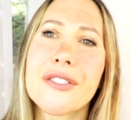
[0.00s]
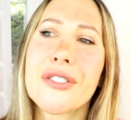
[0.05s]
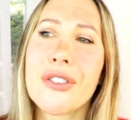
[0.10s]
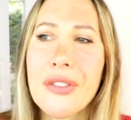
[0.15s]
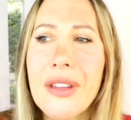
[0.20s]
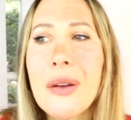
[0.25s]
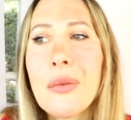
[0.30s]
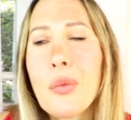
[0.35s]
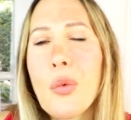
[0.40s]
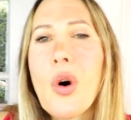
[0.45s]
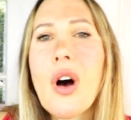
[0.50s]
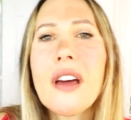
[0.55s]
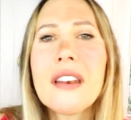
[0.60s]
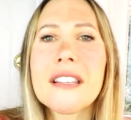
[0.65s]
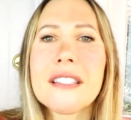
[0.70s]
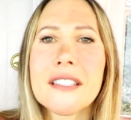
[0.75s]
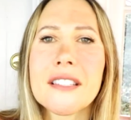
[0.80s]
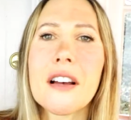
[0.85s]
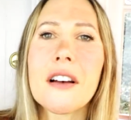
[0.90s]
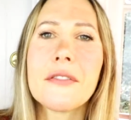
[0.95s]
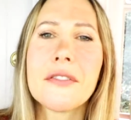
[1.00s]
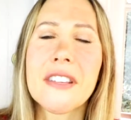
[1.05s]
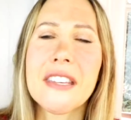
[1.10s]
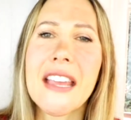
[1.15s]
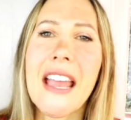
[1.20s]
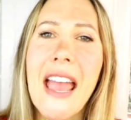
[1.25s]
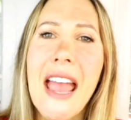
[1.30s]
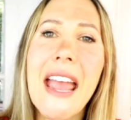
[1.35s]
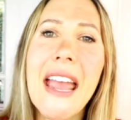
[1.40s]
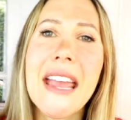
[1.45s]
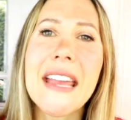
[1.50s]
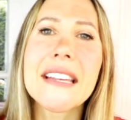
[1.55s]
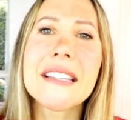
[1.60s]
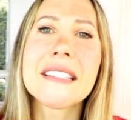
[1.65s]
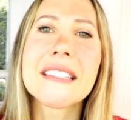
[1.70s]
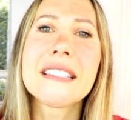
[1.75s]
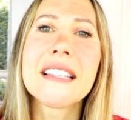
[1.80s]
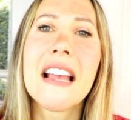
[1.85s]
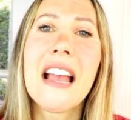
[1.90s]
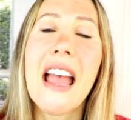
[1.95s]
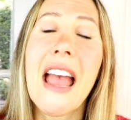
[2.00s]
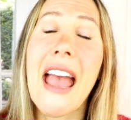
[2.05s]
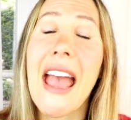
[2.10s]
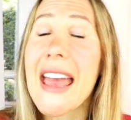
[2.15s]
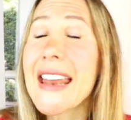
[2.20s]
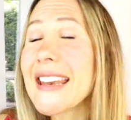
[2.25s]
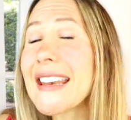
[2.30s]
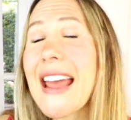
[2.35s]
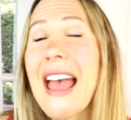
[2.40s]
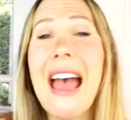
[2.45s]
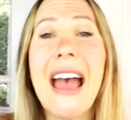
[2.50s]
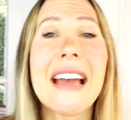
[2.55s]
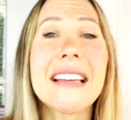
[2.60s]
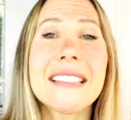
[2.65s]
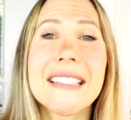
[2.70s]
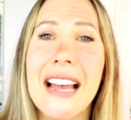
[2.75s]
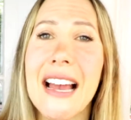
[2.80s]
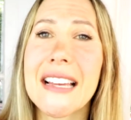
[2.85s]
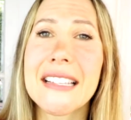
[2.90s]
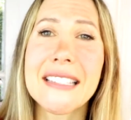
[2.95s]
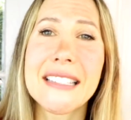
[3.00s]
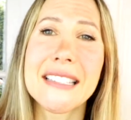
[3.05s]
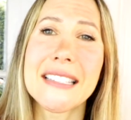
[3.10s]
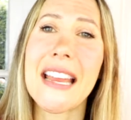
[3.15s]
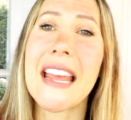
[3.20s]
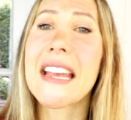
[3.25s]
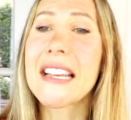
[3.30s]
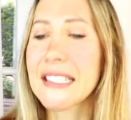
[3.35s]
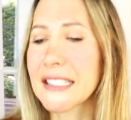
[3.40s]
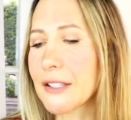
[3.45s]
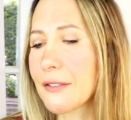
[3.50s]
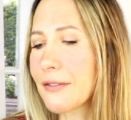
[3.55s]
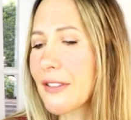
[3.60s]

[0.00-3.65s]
so they want to solve the case, and it has high stakes.